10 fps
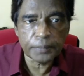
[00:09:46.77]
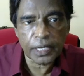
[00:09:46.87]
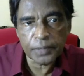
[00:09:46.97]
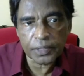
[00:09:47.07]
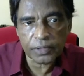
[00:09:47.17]
May
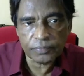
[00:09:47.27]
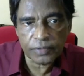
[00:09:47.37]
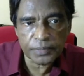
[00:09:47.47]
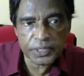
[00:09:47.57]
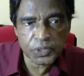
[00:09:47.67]
not be
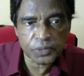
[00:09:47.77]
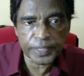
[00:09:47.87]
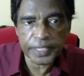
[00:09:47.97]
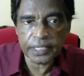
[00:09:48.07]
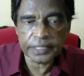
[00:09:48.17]
conformance to
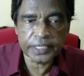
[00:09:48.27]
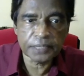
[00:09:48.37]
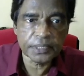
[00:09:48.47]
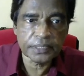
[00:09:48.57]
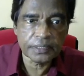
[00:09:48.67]
particular
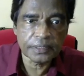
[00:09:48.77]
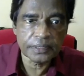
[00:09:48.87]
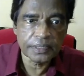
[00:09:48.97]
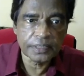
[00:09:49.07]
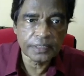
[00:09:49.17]
treatment,
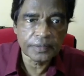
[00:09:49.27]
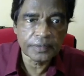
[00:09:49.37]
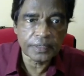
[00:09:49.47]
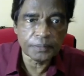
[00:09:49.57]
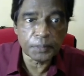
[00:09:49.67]

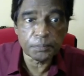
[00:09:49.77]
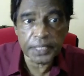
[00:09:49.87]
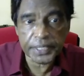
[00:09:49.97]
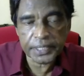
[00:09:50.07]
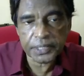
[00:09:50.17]
be
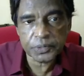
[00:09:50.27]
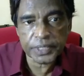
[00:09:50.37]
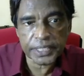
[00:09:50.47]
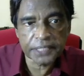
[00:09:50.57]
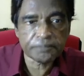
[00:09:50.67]
burden to
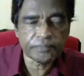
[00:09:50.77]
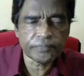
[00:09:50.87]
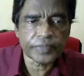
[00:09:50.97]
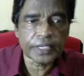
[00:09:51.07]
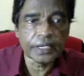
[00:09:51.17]
the
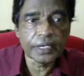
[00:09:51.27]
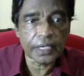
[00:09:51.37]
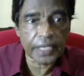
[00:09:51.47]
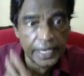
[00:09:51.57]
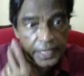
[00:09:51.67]

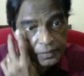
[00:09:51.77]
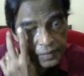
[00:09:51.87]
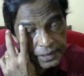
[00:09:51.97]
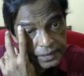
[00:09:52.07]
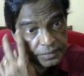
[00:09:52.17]

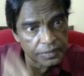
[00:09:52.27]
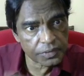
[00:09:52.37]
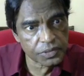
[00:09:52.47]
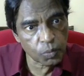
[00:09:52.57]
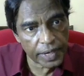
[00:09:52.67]
caregivers.
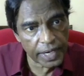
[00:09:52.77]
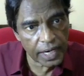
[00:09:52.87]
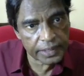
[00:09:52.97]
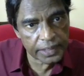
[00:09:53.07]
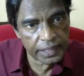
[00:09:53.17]
So what
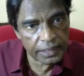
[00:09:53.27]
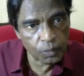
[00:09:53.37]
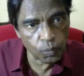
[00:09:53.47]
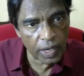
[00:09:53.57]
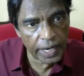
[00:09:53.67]
are they?
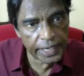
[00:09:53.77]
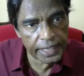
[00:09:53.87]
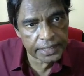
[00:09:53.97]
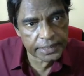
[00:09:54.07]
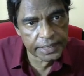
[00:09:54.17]
Why
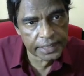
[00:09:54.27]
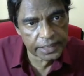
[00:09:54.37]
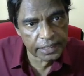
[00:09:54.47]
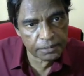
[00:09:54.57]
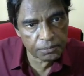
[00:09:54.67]
is this
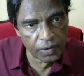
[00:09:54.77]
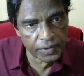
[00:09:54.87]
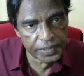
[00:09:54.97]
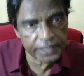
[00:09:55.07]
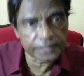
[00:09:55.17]

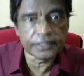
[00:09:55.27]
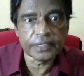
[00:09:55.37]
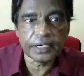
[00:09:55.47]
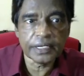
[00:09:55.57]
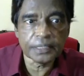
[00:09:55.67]
important
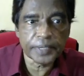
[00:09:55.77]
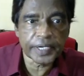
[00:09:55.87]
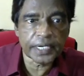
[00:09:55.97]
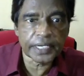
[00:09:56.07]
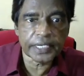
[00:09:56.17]
in a
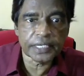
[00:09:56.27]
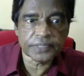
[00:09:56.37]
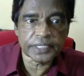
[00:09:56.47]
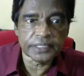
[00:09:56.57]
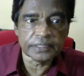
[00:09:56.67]
particular area of
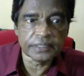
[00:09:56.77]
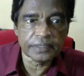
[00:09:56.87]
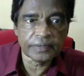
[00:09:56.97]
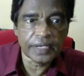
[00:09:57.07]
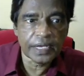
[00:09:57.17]
study?
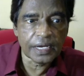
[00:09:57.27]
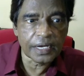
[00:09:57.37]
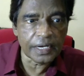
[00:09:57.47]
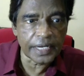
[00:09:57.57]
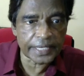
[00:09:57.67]

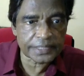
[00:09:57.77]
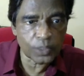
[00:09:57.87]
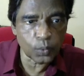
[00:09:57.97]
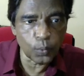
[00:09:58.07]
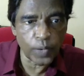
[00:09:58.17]

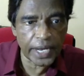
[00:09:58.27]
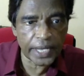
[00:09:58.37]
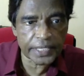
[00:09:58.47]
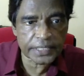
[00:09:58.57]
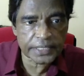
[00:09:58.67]
Next,
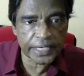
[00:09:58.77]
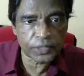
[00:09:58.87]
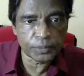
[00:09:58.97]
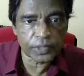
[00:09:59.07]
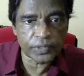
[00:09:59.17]
where the study
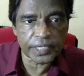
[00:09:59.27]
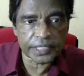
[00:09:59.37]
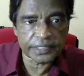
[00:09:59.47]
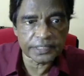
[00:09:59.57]
to be conducted.